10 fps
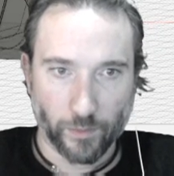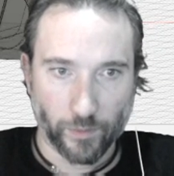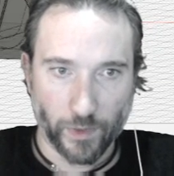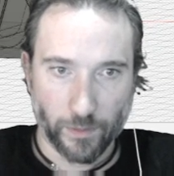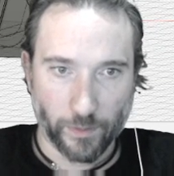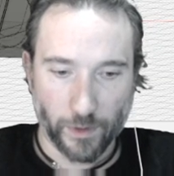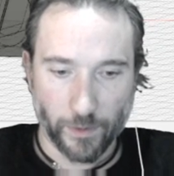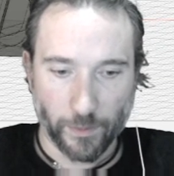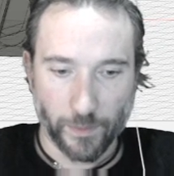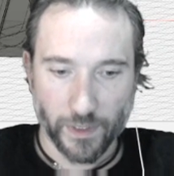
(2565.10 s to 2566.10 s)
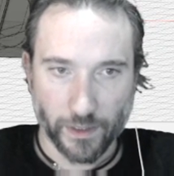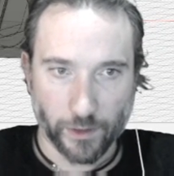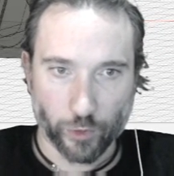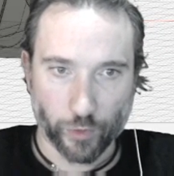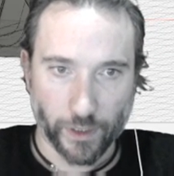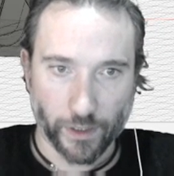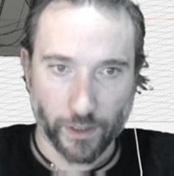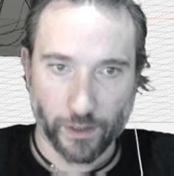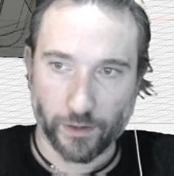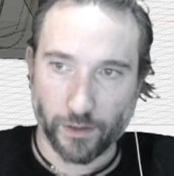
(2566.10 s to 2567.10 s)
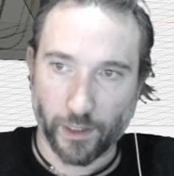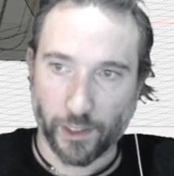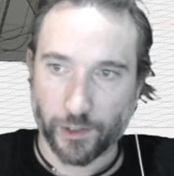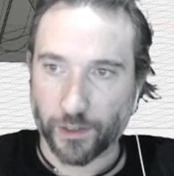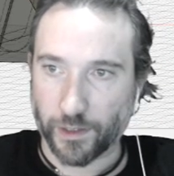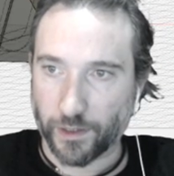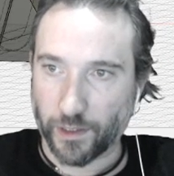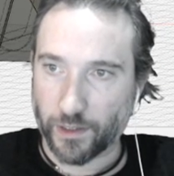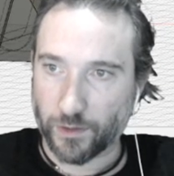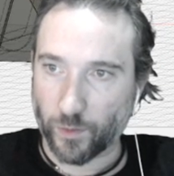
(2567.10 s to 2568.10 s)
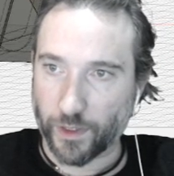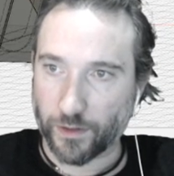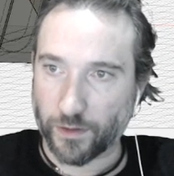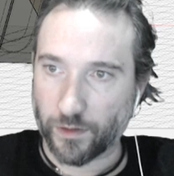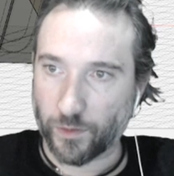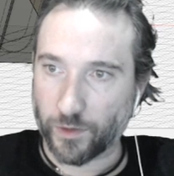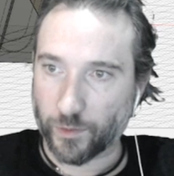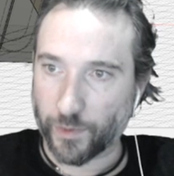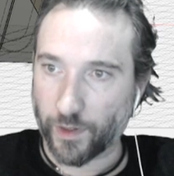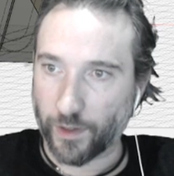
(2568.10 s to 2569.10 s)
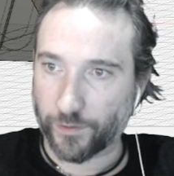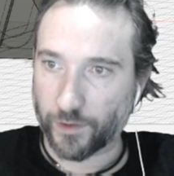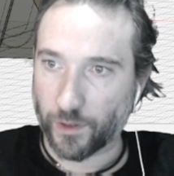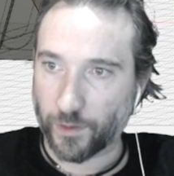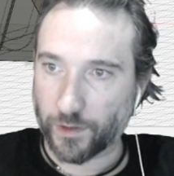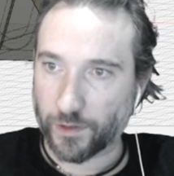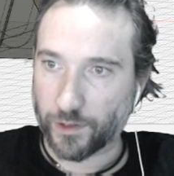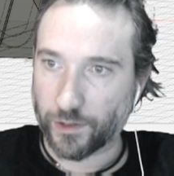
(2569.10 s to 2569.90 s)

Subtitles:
Maybe I'm missing a trick, and that actually there is a way to do this without having to go into